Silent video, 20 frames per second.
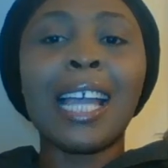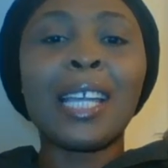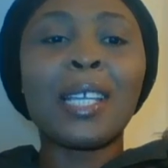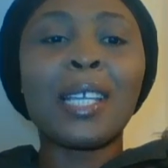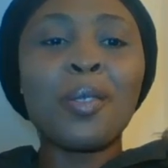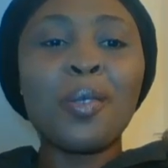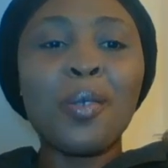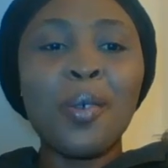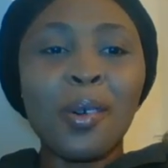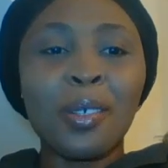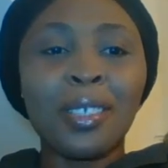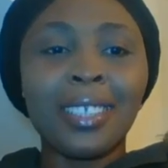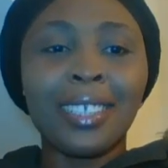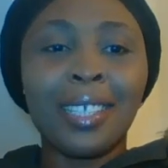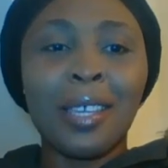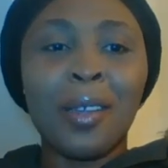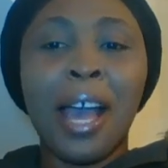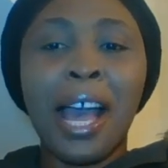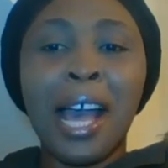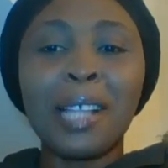I know
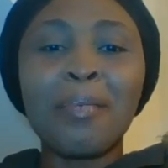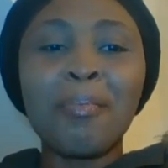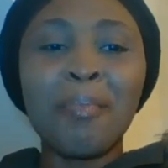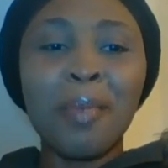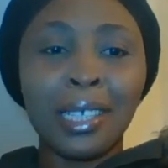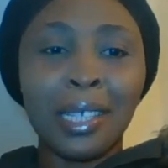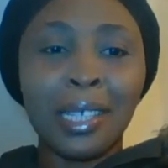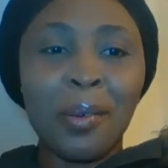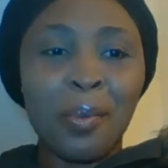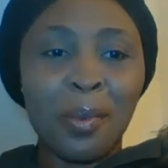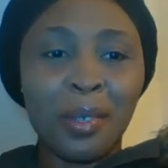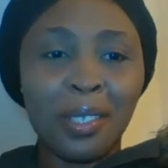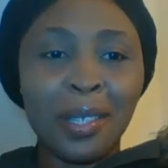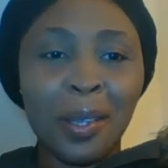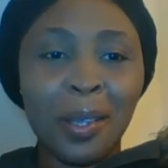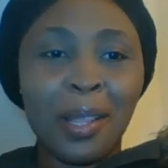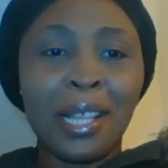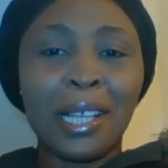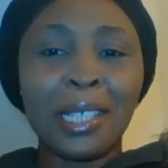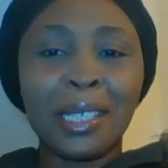you had more than one
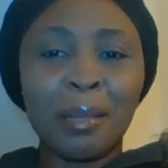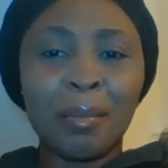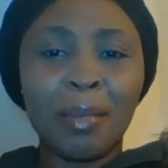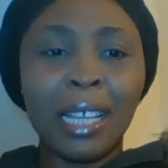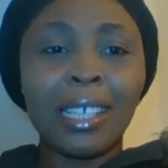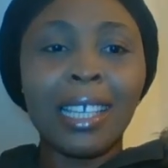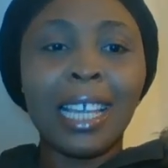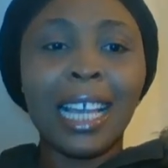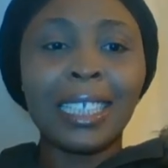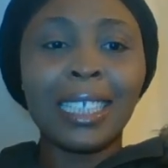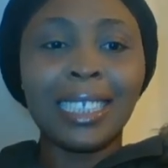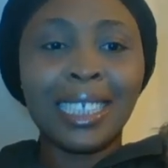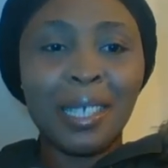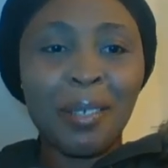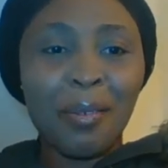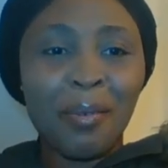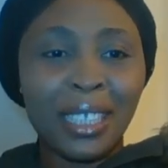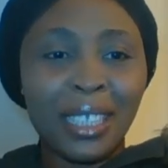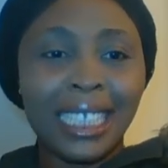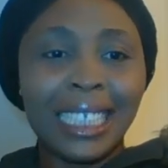scholarship. Like, you had
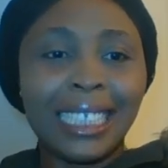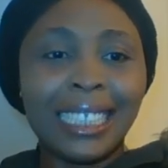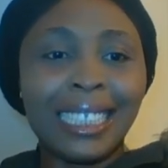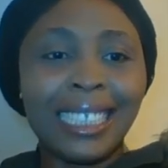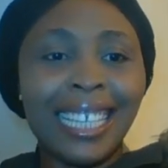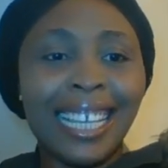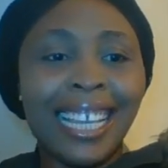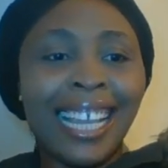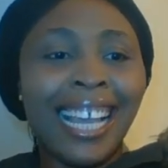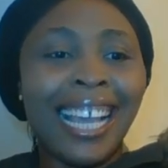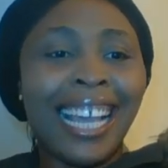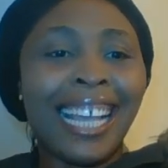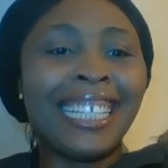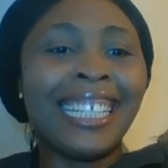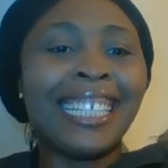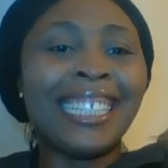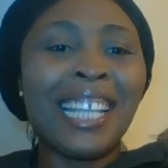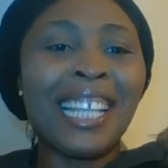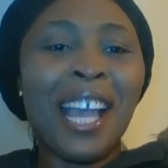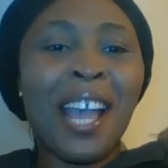Chivening and
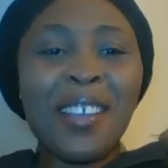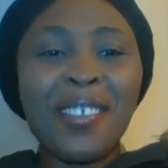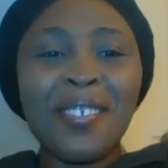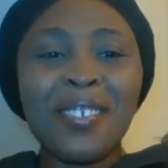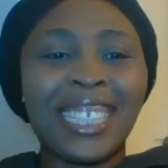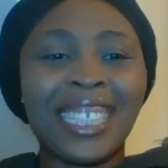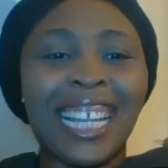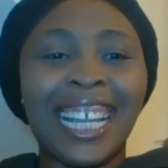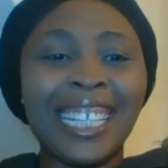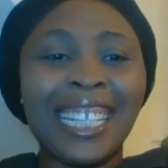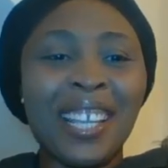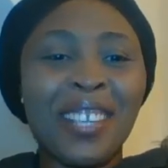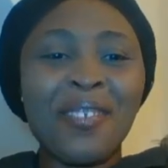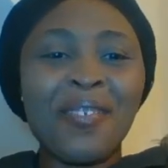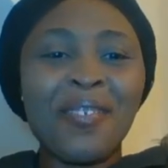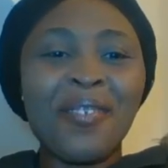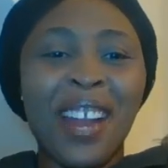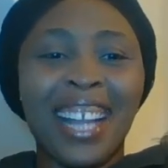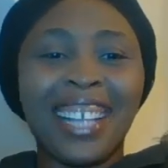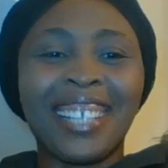then the Irish, and then
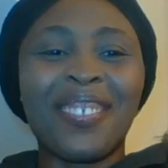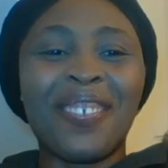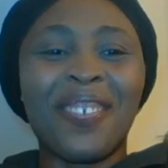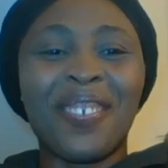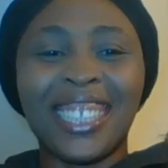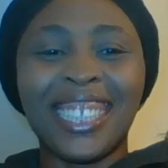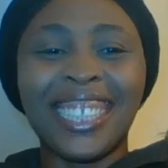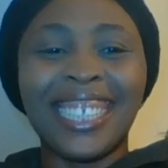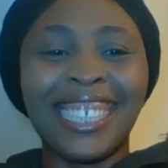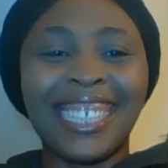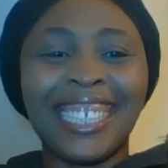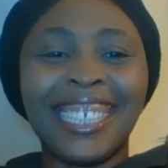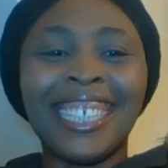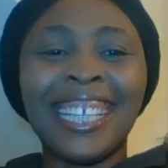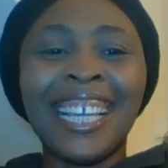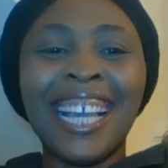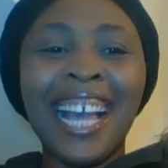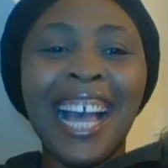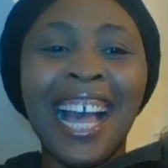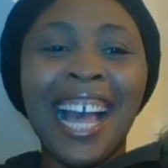you ran for
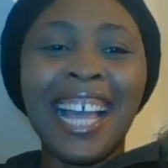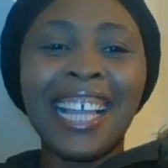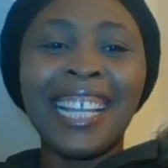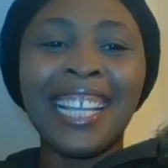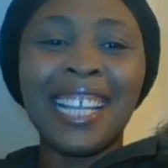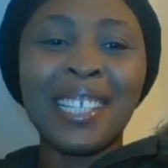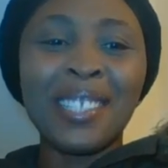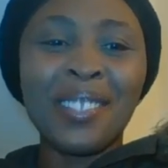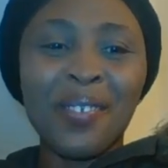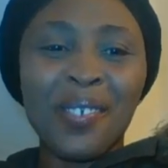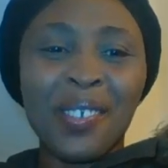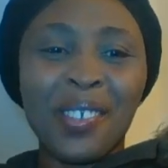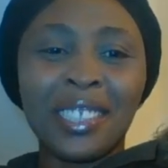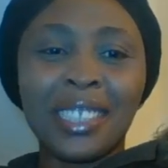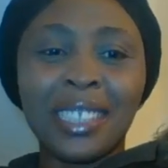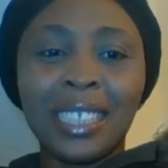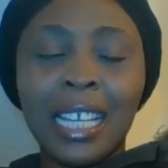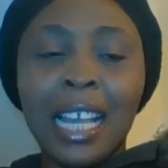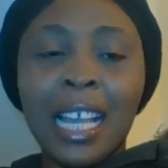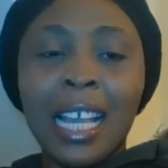the Ireland
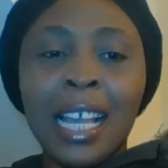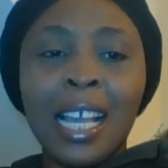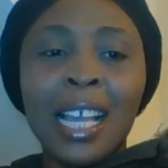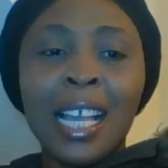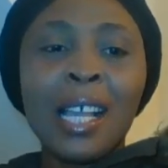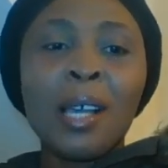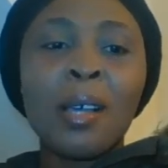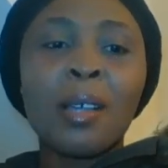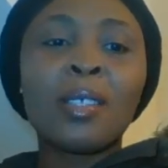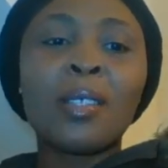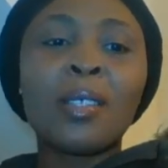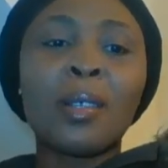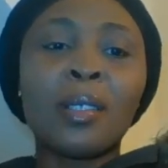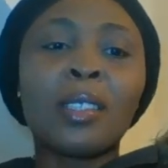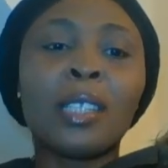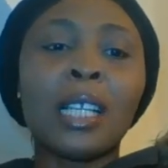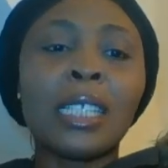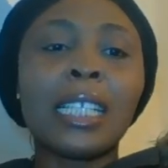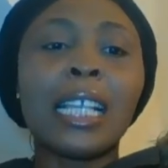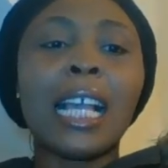one. So
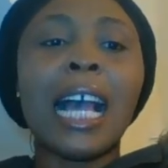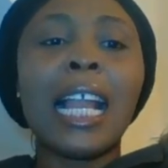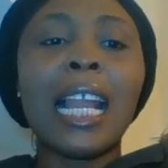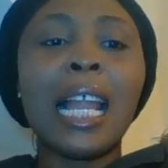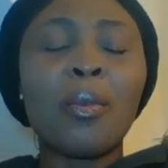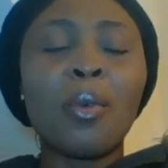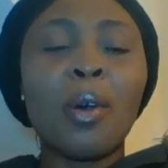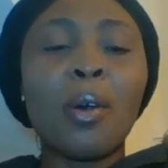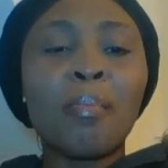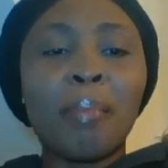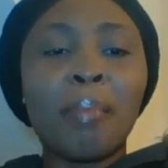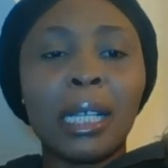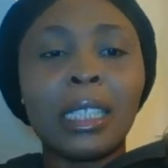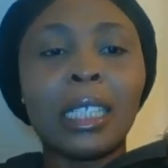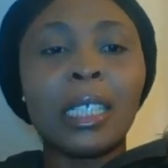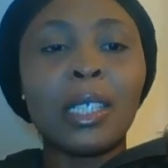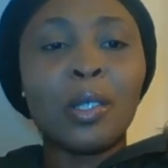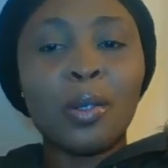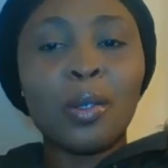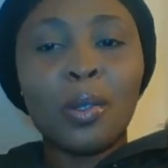does the Ireland one
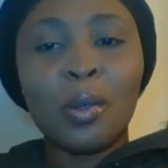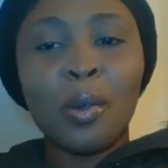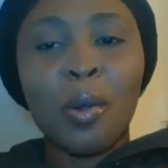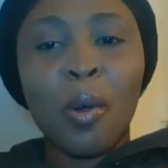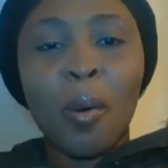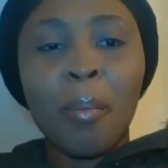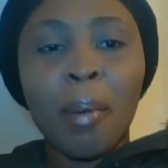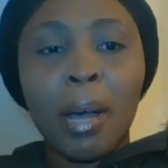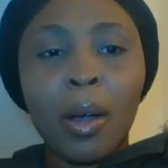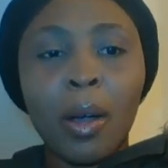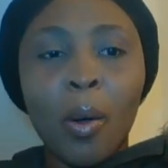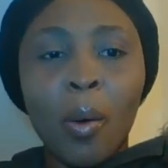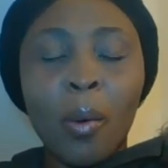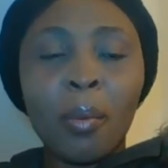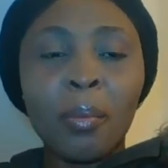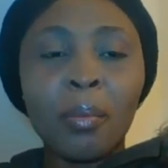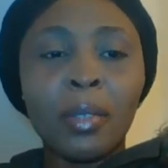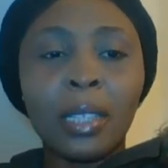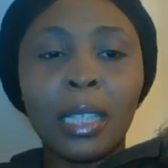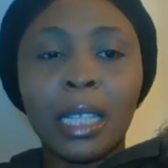mandate you to go back
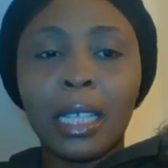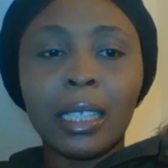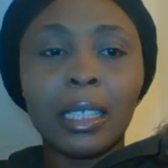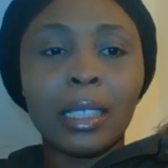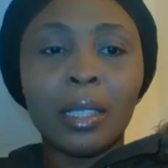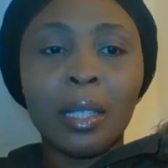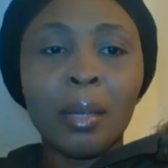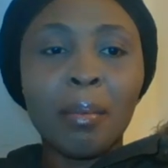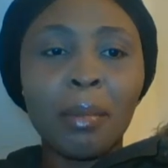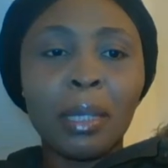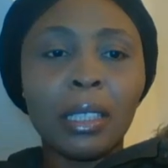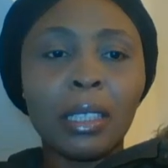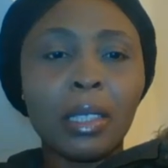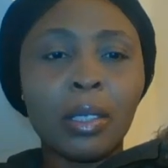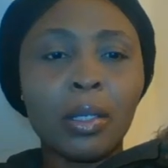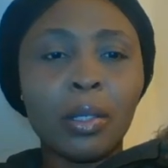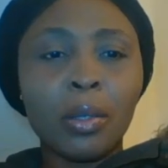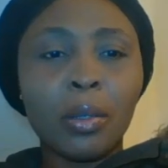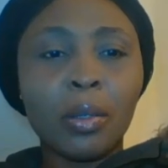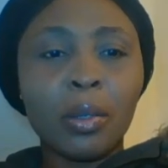home? Like, did they
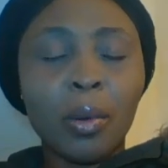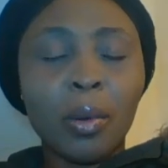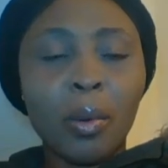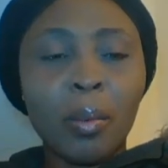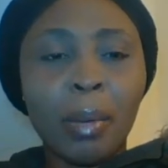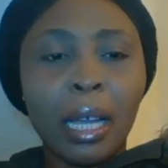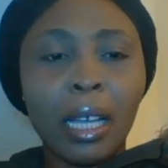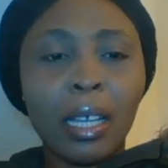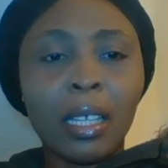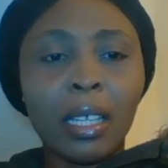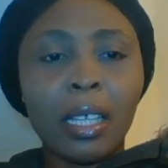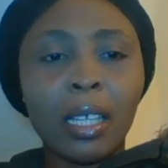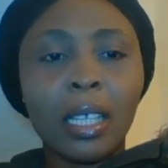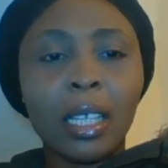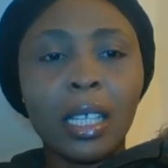mandate you to go back?